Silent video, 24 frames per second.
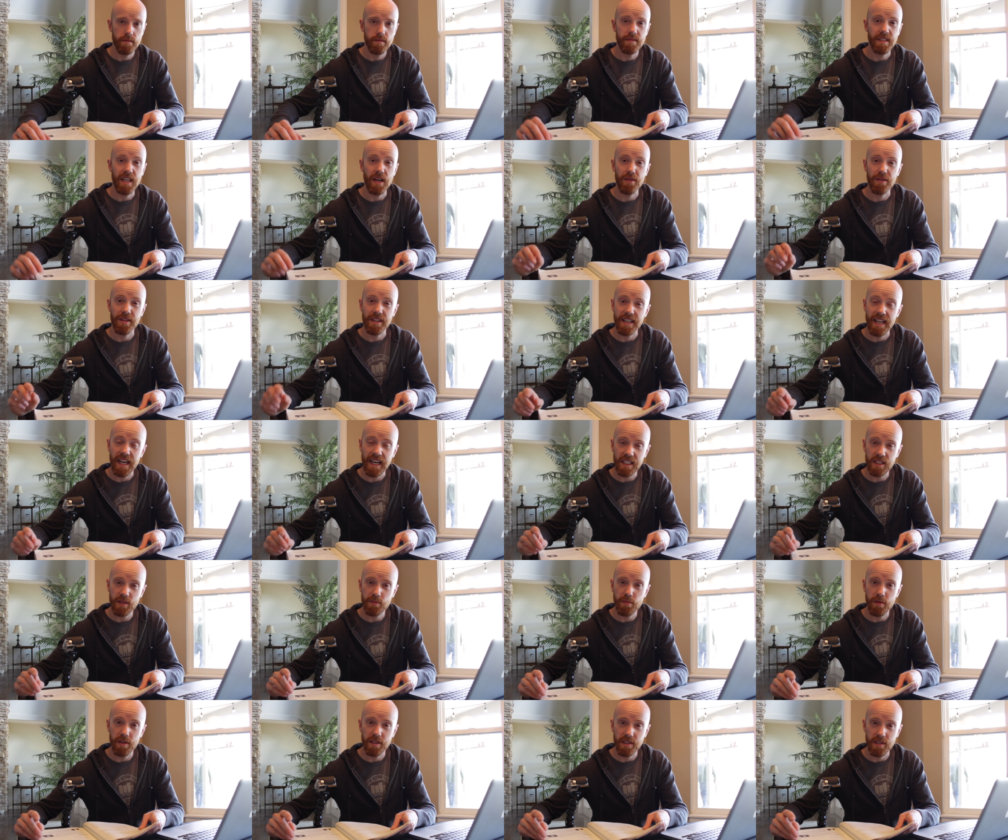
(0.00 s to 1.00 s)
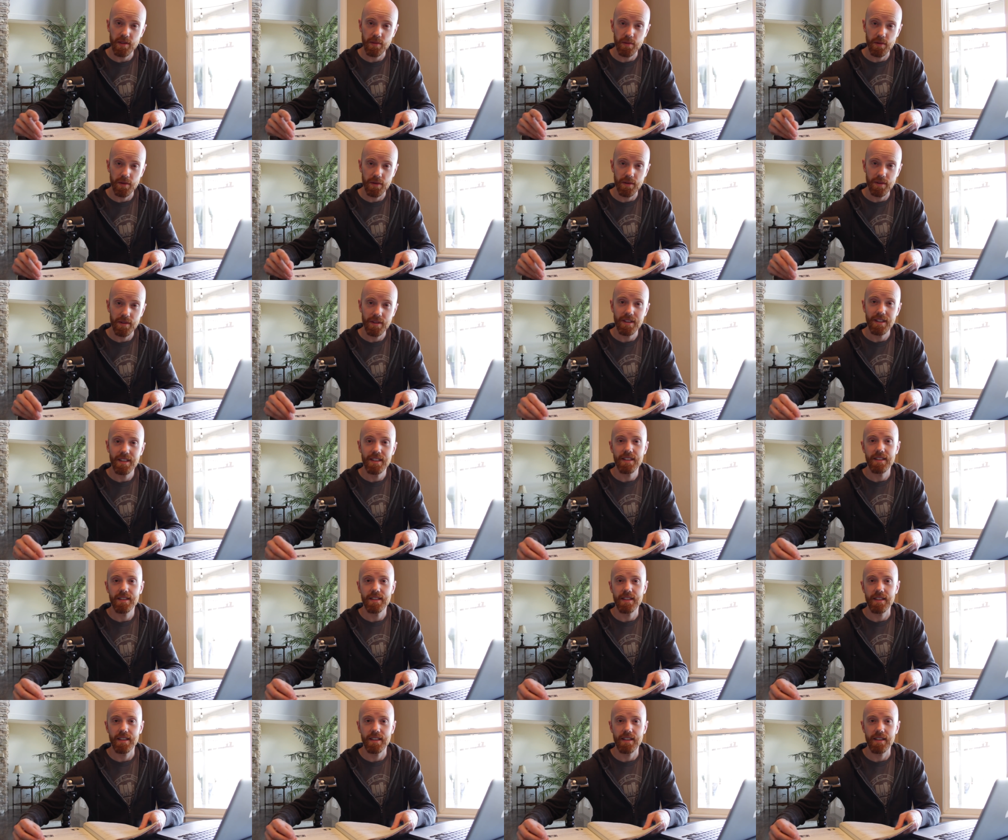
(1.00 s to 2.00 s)
Now, the next principle
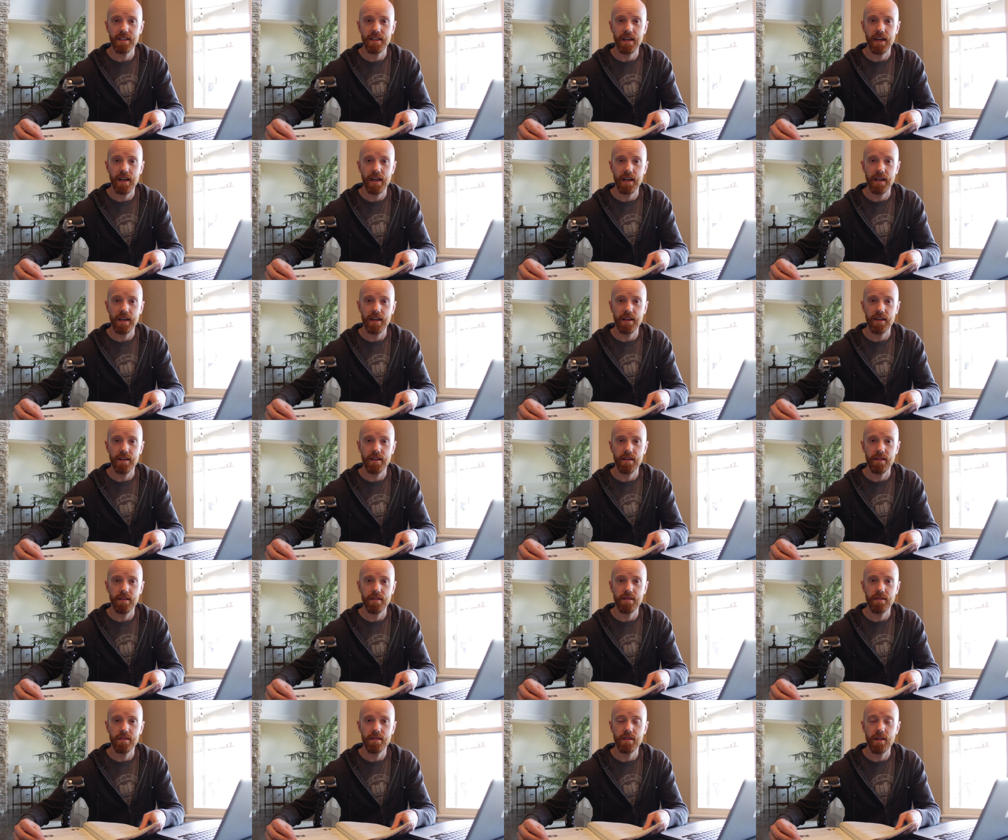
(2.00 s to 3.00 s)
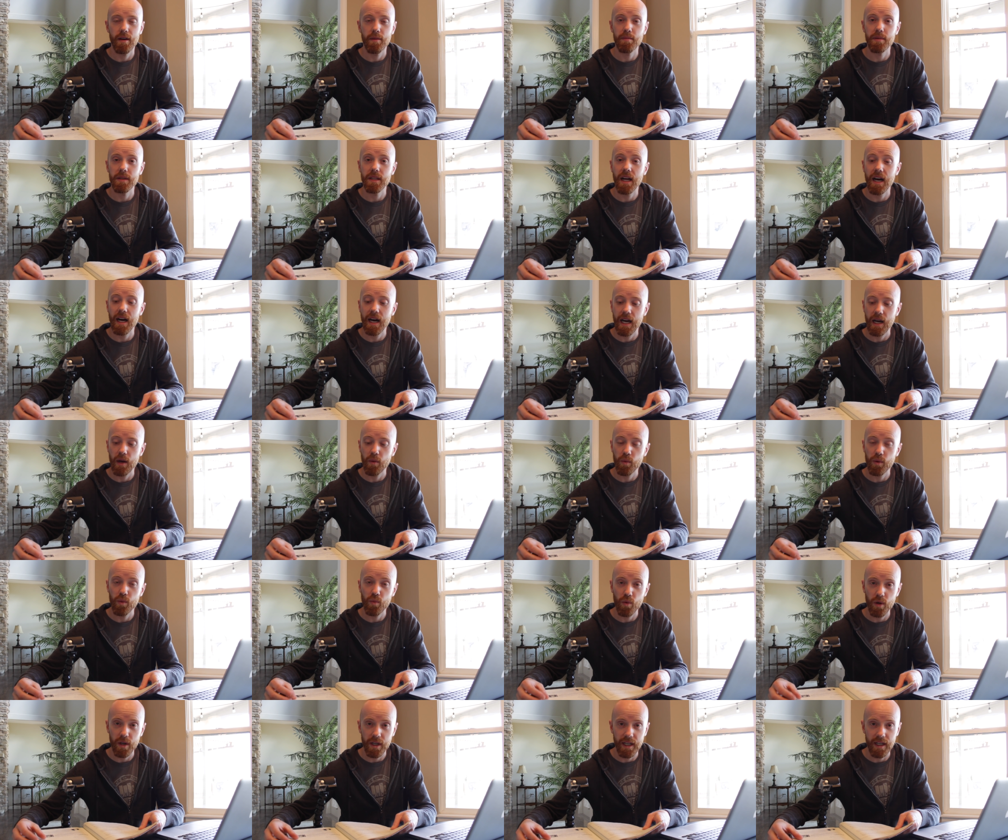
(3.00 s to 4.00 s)
that I apply
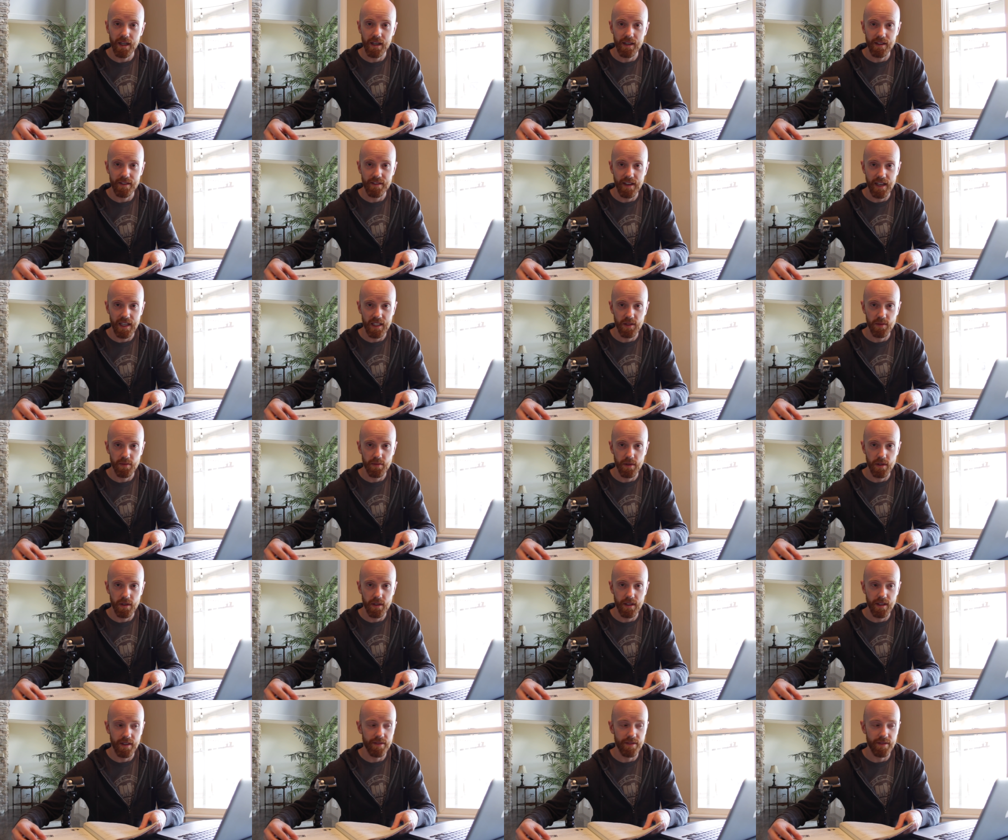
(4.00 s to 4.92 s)
when working on a textbook,